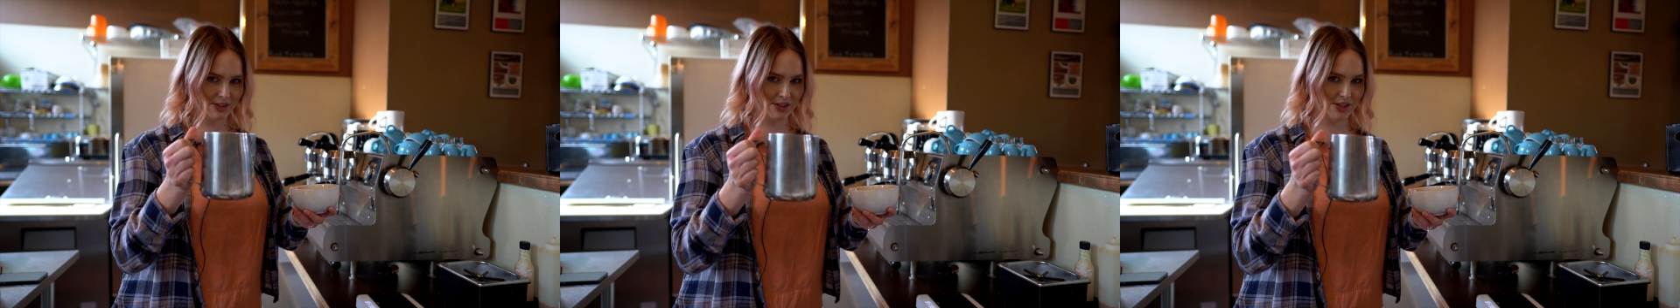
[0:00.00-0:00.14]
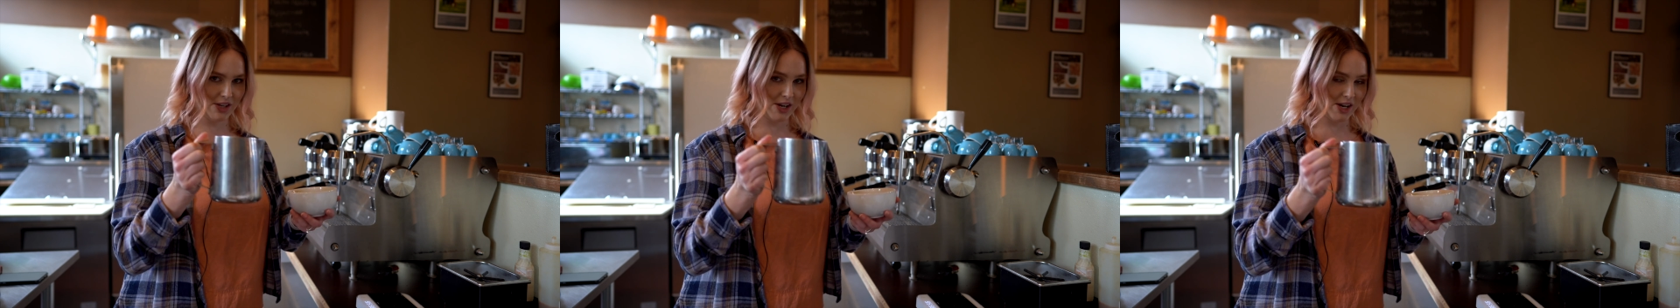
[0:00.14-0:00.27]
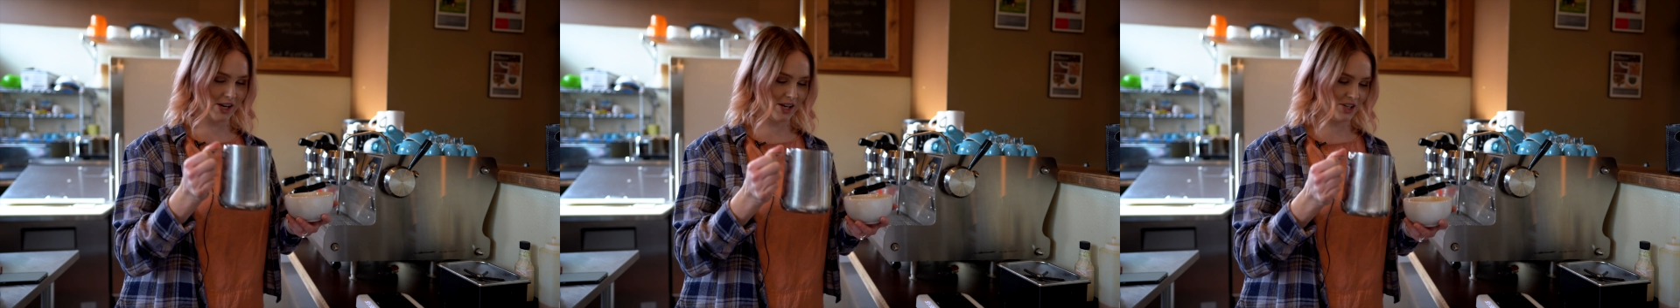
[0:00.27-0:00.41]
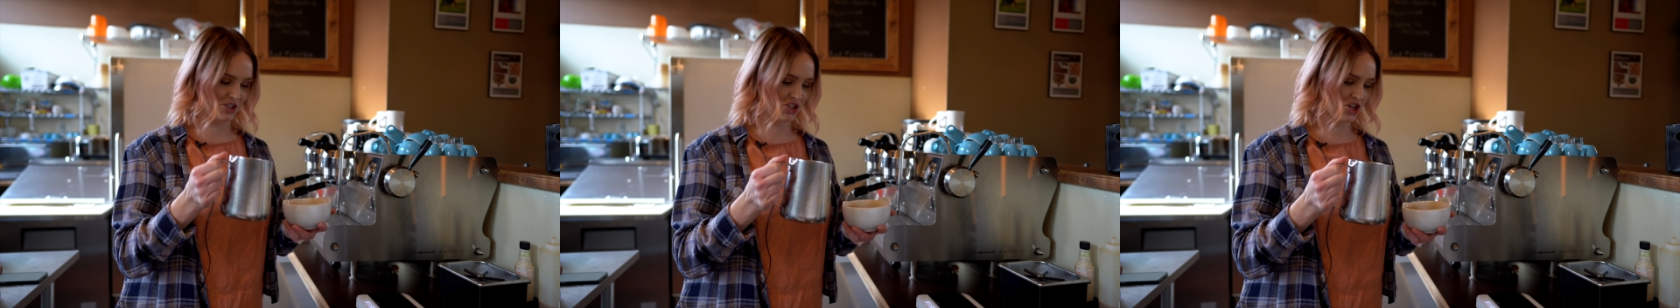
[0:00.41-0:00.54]

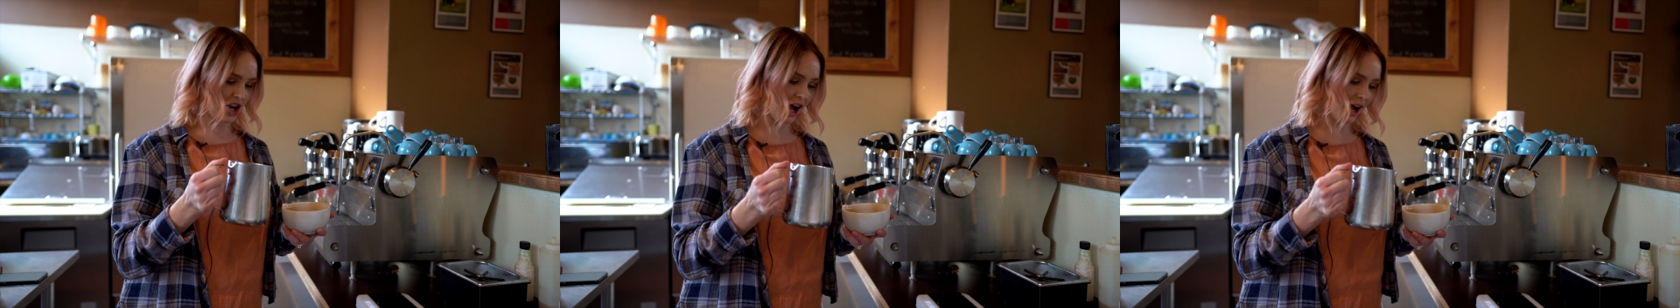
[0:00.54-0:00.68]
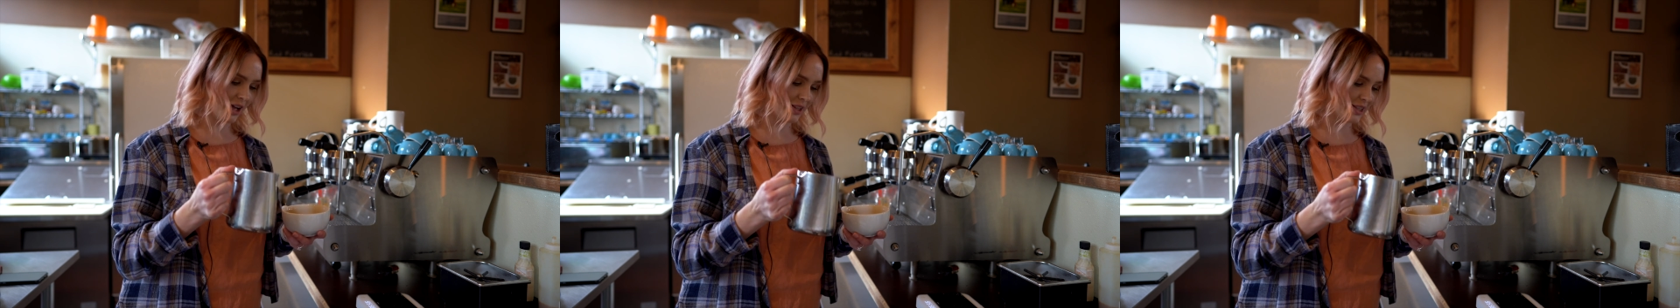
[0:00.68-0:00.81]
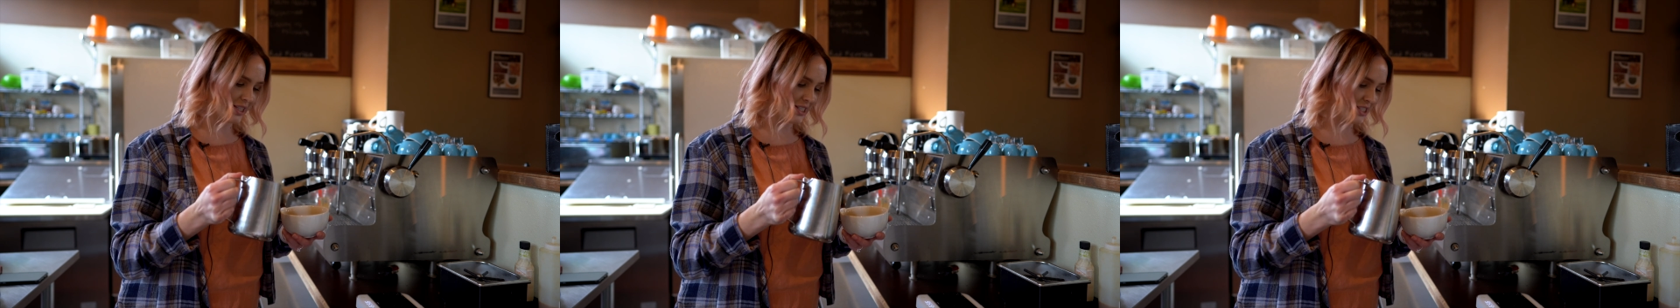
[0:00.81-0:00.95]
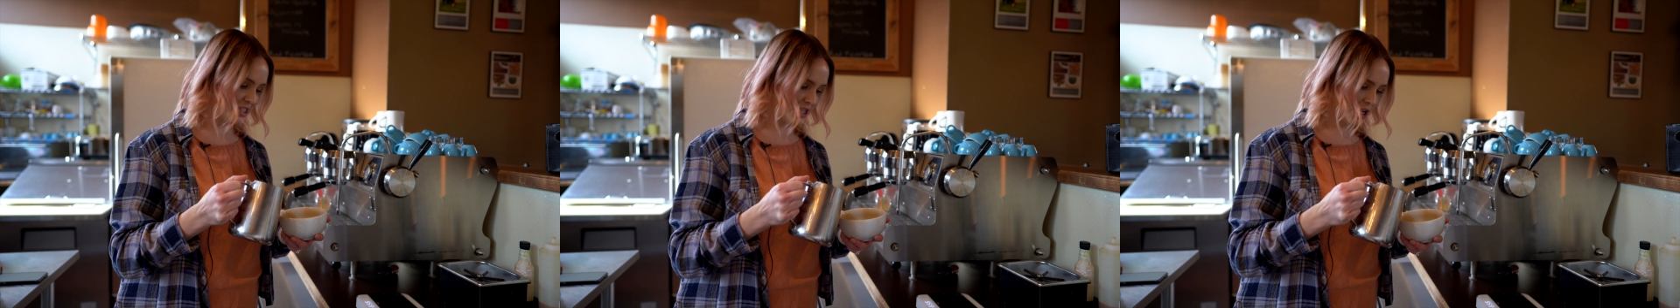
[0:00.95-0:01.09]
the
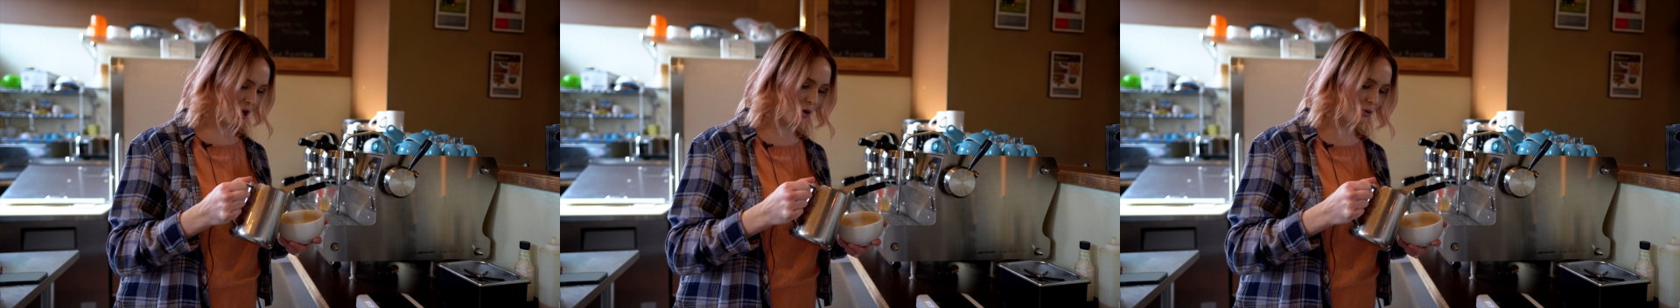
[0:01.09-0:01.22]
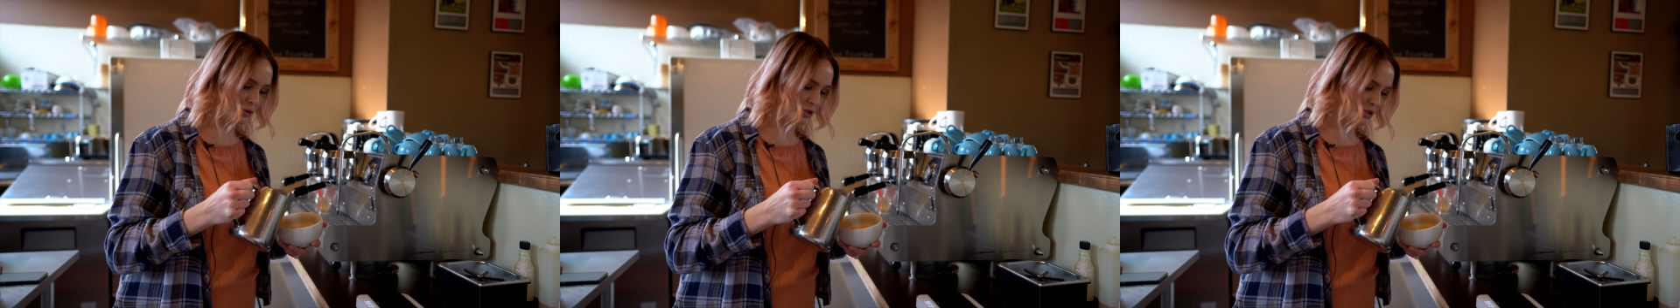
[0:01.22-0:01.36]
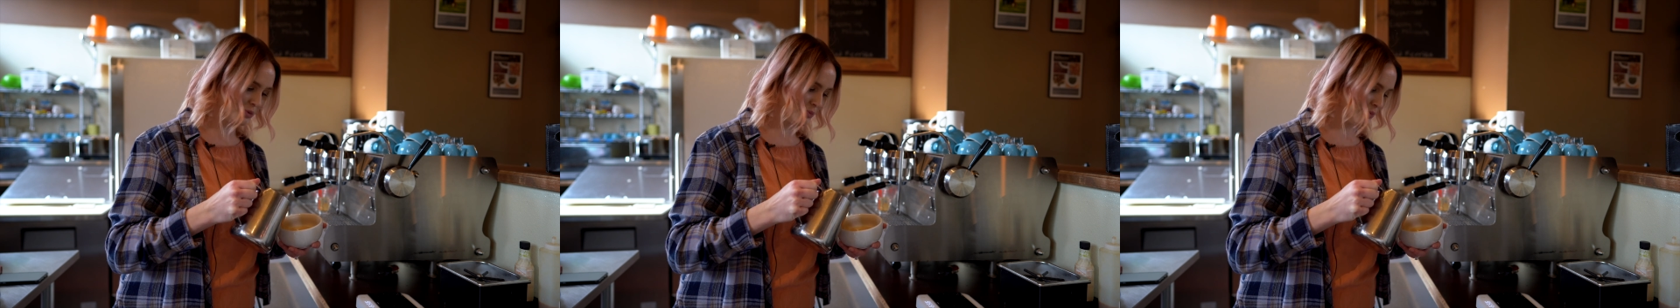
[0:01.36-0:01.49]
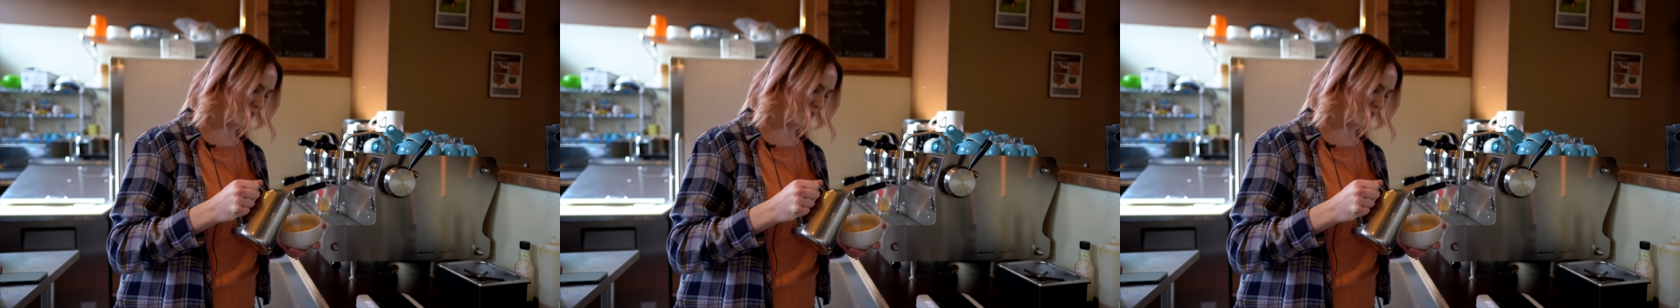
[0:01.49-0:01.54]
chocolate oat